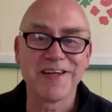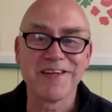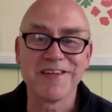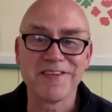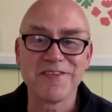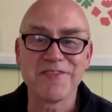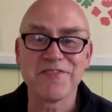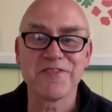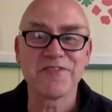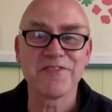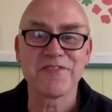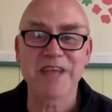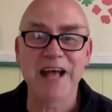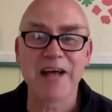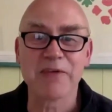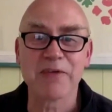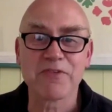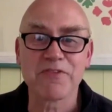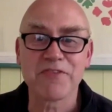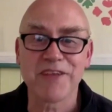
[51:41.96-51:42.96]
This is
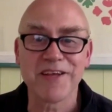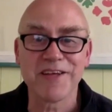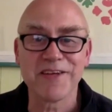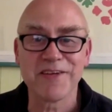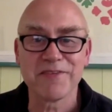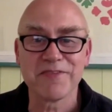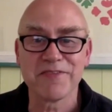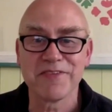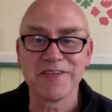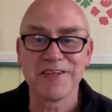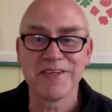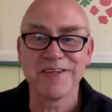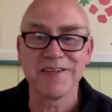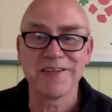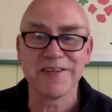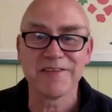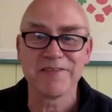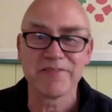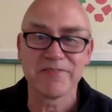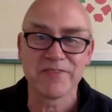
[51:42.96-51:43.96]
outside of
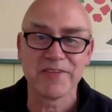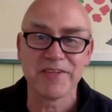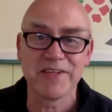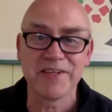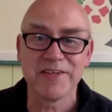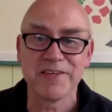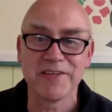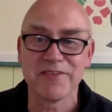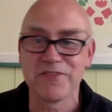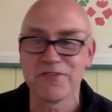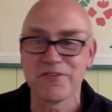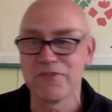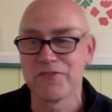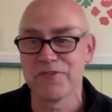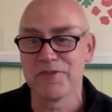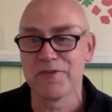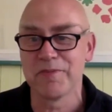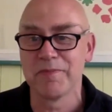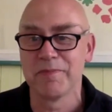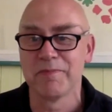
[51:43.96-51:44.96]
the system.